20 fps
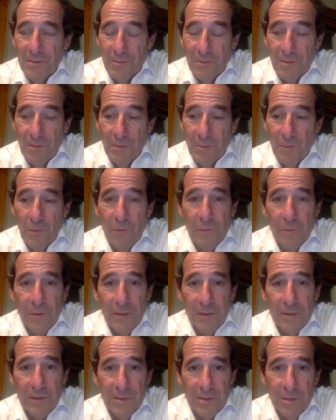the movement in
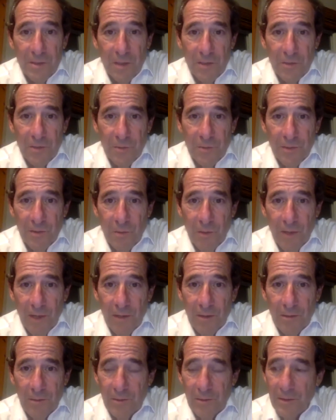this country
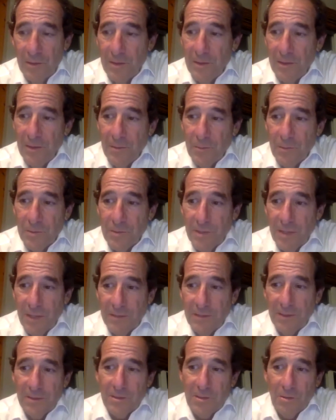around
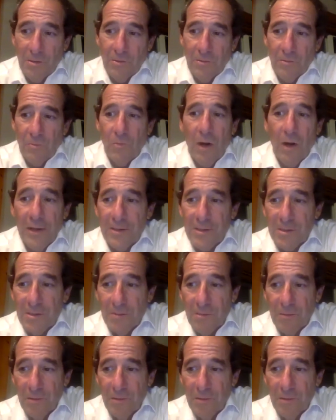protecting certain rights,